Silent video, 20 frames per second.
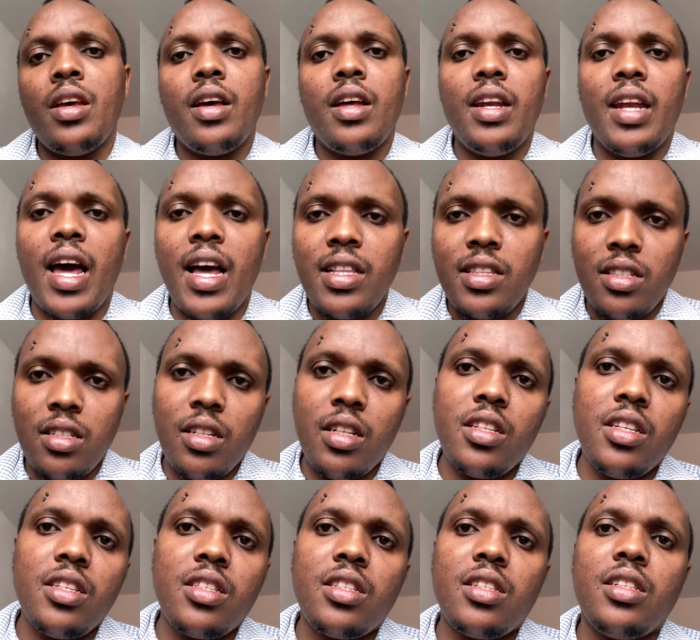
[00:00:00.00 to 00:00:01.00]
lands
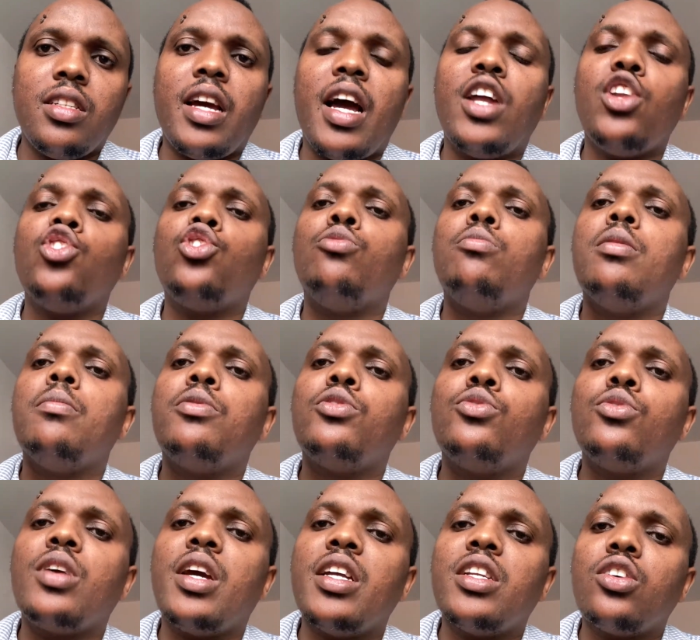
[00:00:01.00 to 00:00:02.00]
registry and you could be able
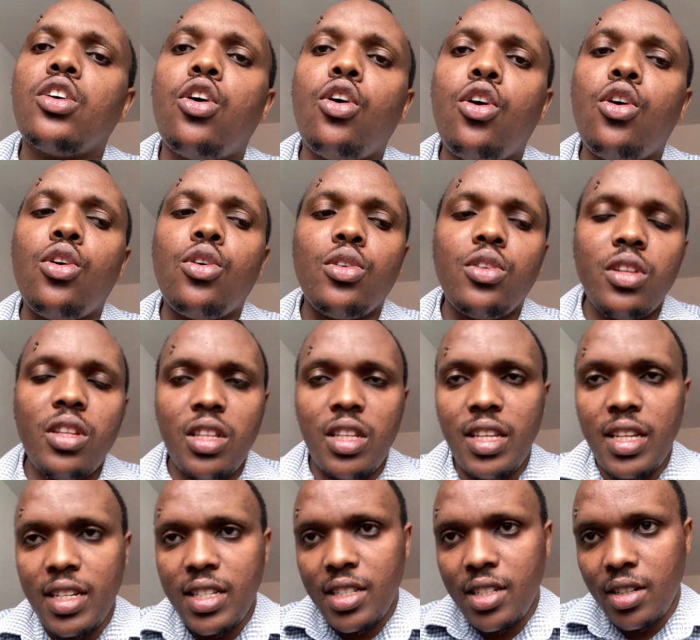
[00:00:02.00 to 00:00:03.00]
to get all
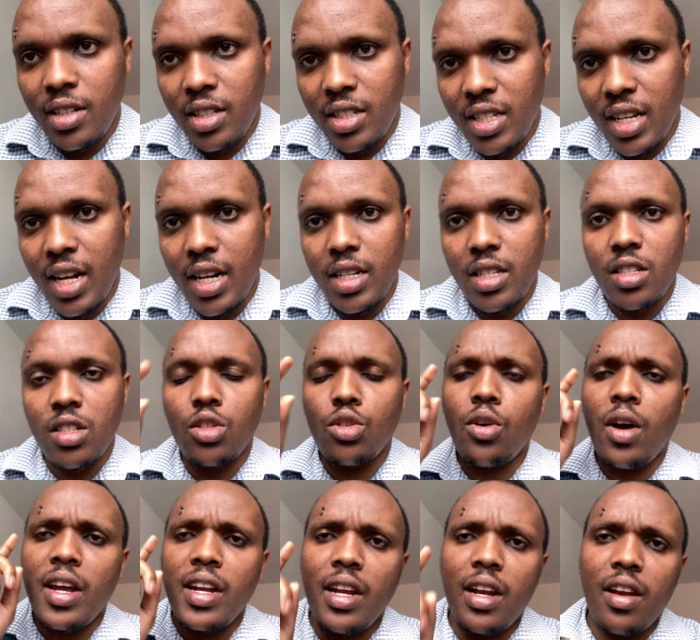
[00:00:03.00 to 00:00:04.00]
these results. So
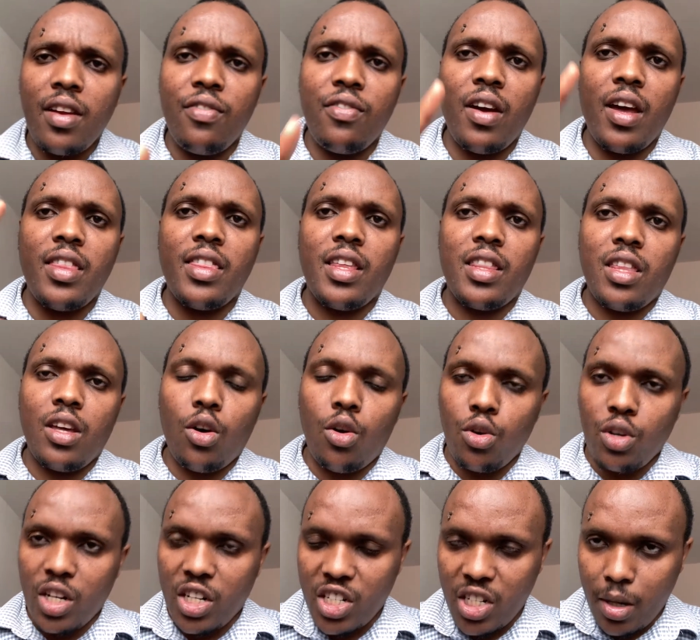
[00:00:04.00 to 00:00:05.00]
identify that the
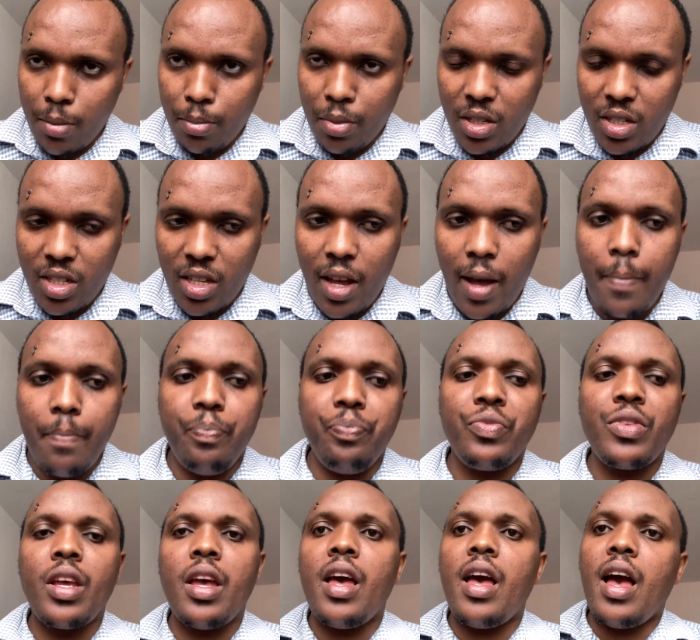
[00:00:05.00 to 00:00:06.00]
ownership is there
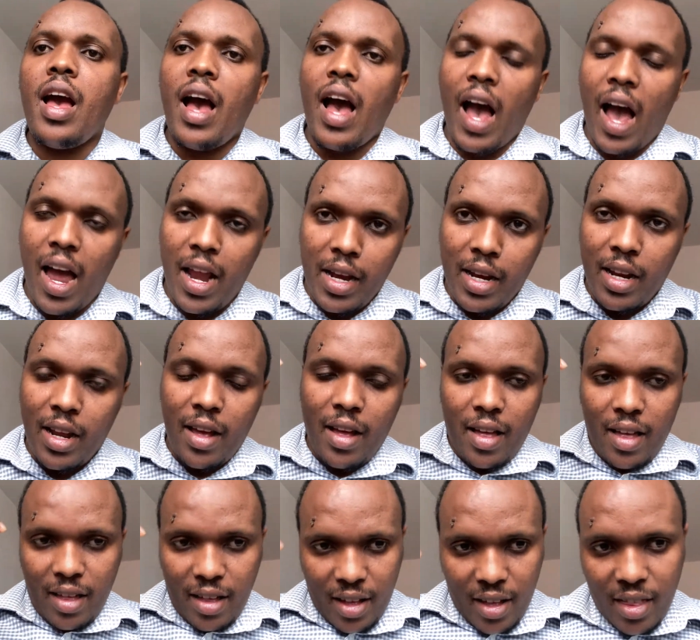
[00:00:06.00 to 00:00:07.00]
and
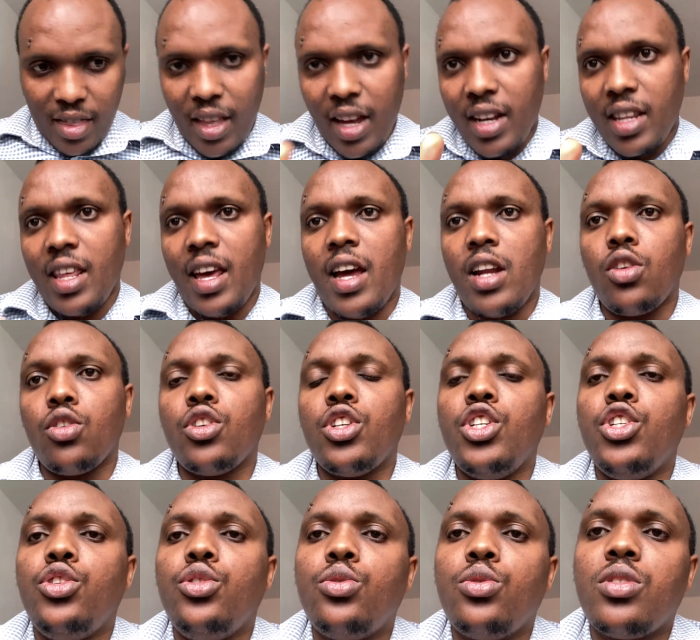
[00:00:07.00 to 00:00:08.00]
that there are no
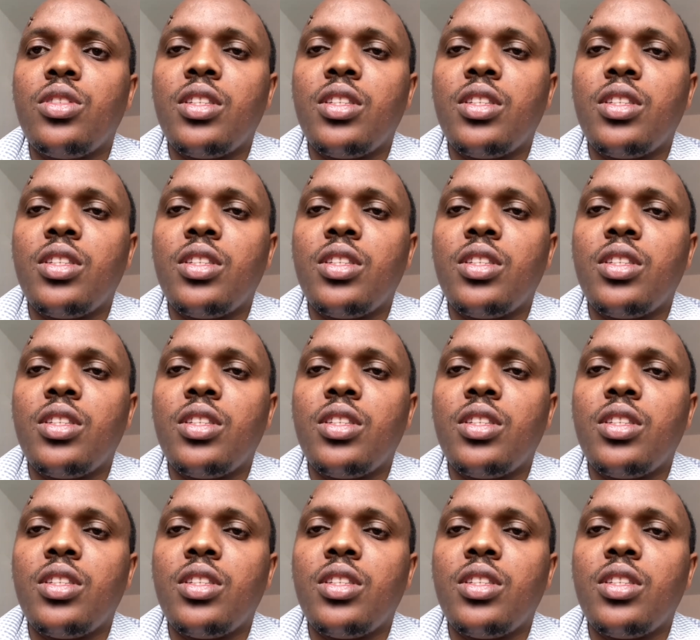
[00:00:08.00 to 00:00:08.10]
issues